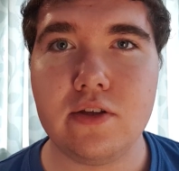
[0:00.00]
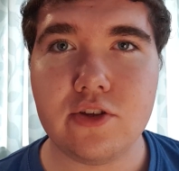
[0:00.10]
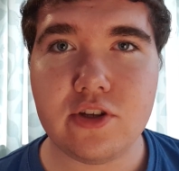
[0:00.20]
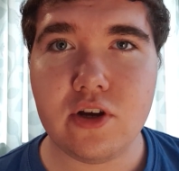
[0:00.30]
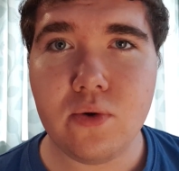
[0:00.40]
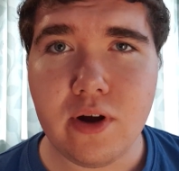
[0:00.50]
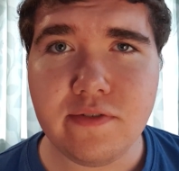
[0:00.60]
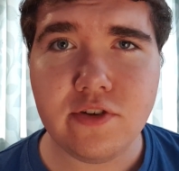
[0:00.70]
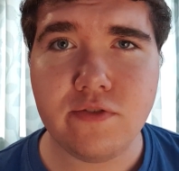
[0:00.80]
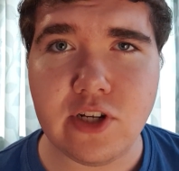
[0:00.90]
So
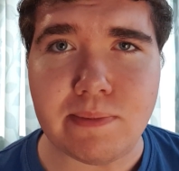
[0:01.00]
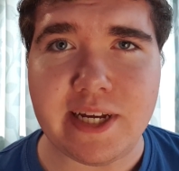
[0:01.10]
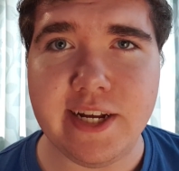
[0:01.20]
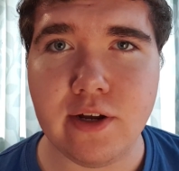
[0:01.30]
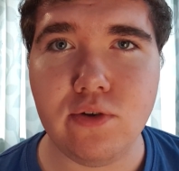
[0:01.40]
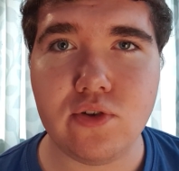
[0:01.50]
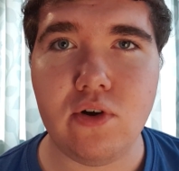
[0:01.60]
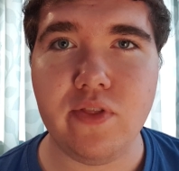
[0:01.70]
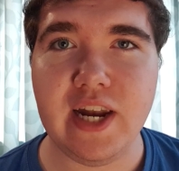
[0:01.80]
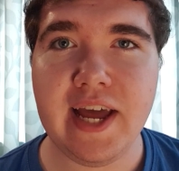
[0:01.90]
I've just finished making notes
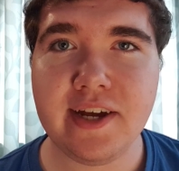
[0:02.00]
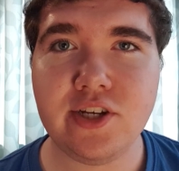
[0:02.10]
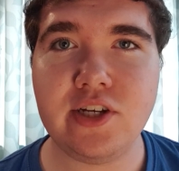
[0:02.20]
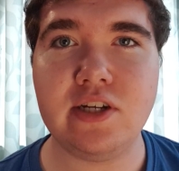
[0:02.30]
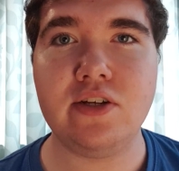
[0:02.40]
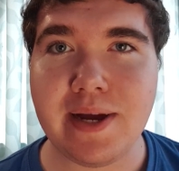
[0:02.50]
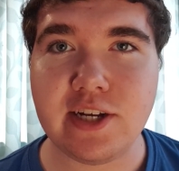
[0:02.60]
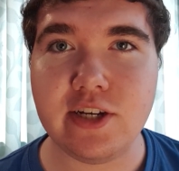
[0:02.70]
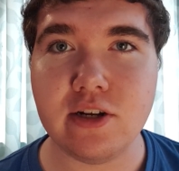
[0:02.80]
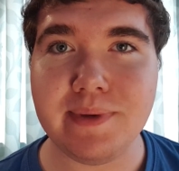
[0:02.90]
on the lecture. I'm
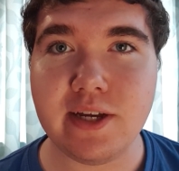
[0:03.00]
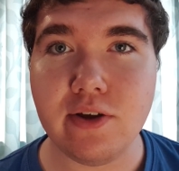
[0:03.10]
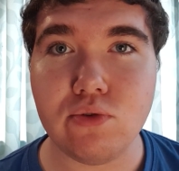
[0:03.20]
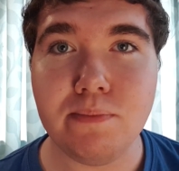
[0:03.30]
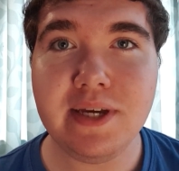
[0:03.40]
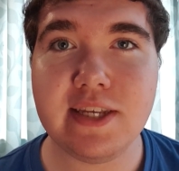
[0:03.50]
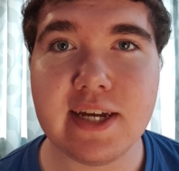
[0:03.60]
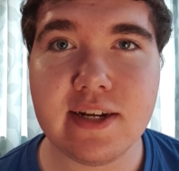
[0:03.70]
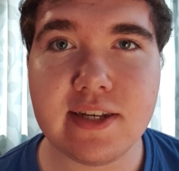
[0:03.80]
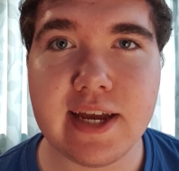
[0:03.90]
actually going to be going to a meeting
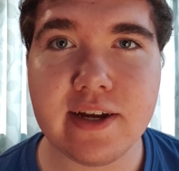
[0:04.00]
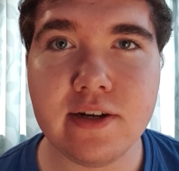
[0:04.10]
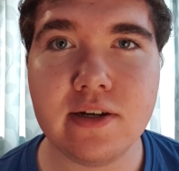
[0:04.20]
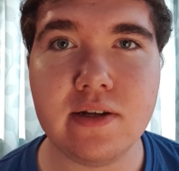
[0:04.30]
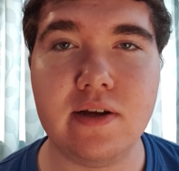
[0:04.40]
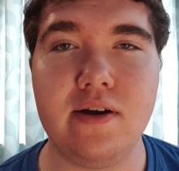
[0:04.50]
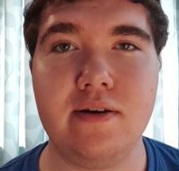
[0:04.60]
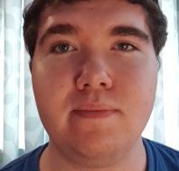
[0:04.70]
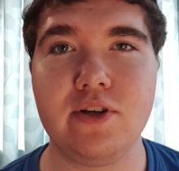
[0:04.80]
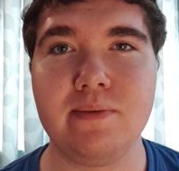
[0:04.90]
in a second
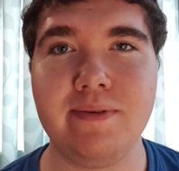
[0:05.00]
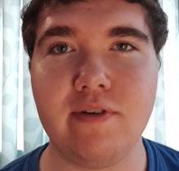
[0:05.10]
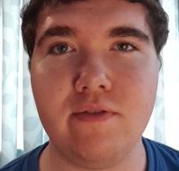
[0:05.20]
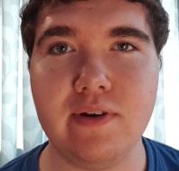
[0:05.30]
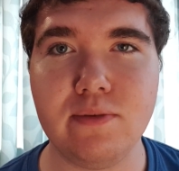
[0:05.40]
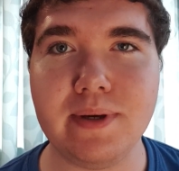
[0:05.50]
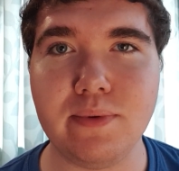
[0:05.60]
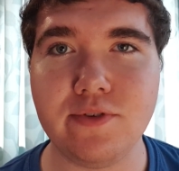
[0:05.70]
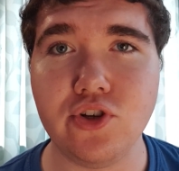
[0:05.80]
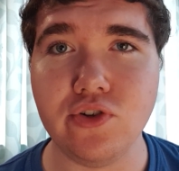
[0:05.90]
because I'm involved a little bit
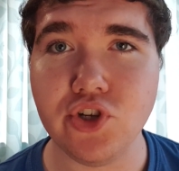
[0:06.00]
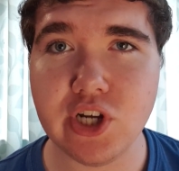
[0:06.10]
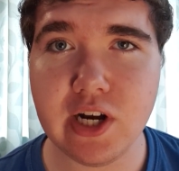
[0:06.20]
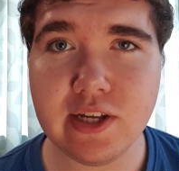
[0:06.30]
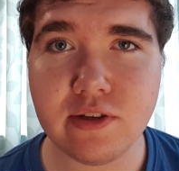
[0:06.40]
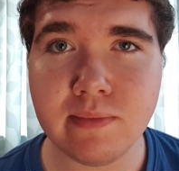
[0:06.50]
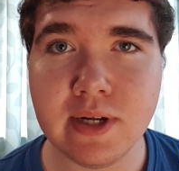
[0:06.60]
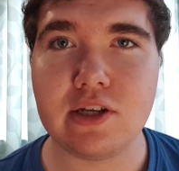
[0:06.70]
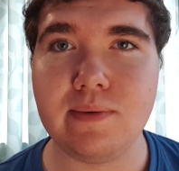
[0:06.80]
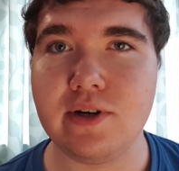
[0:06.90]
with student journalism.
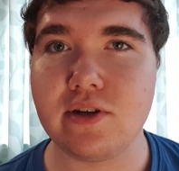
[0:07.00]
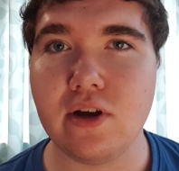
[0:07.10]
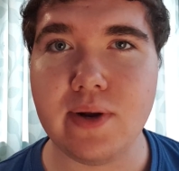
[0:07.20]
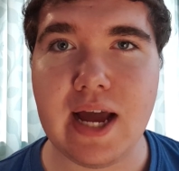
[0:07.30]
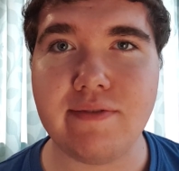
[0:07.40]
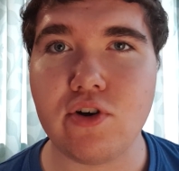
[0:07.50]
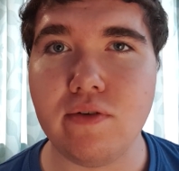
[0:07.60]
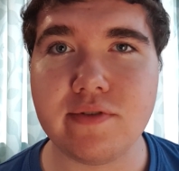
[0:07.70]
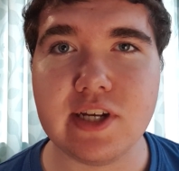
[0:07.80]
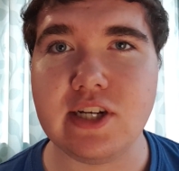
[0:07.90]
So I'm going to go and have a
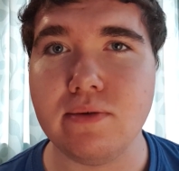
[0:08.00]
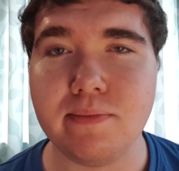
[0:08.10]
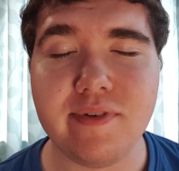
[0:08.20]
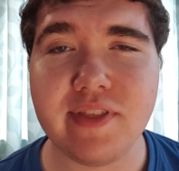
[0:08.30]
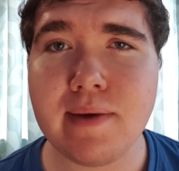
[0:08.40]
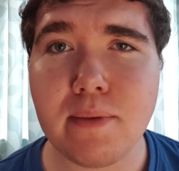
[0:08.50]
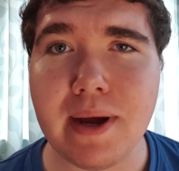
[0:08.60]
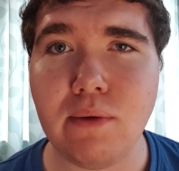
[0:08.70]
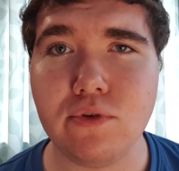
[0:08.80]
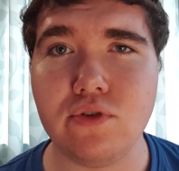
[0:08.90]
conversation with them
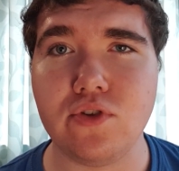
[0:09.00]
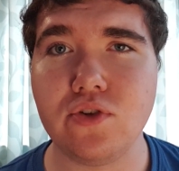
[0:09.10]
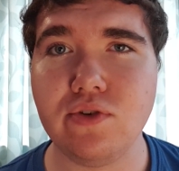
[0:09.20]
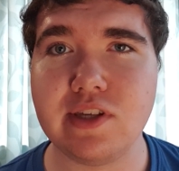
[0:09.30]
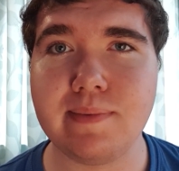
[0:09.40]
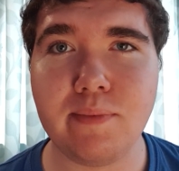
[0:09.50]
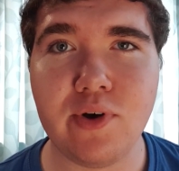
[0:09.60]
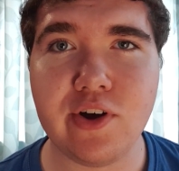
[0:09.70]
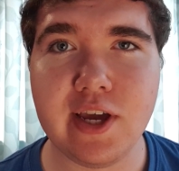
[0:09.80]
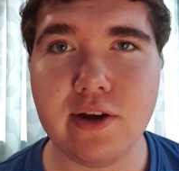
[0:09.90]
about what sort of stories they've been
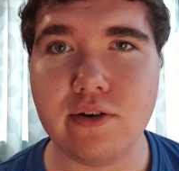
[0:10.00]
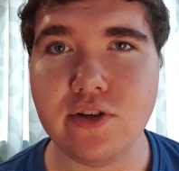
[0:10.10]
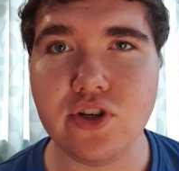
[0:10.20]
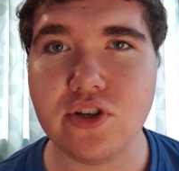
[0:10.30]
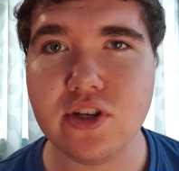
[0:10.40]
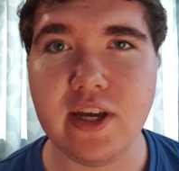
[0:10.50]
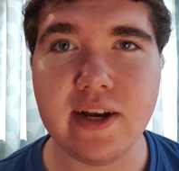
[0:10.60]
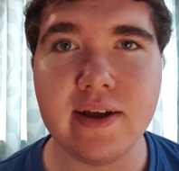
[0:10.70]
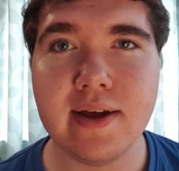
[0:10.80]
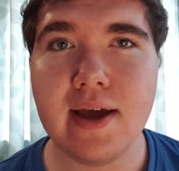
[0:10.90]
working on and just seeing
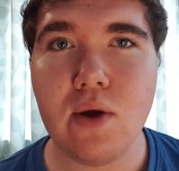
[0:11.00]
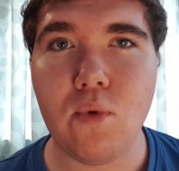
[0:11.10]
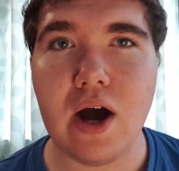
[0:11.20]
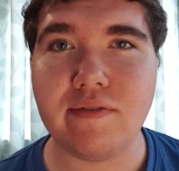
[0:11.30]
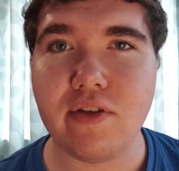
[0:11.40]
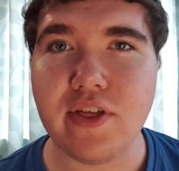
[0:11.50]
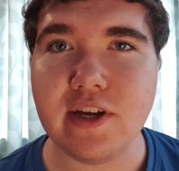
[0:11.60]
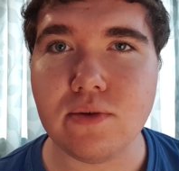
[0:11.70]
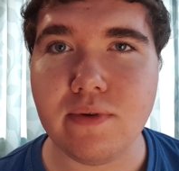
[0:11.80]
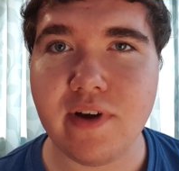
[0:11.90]
what other things we've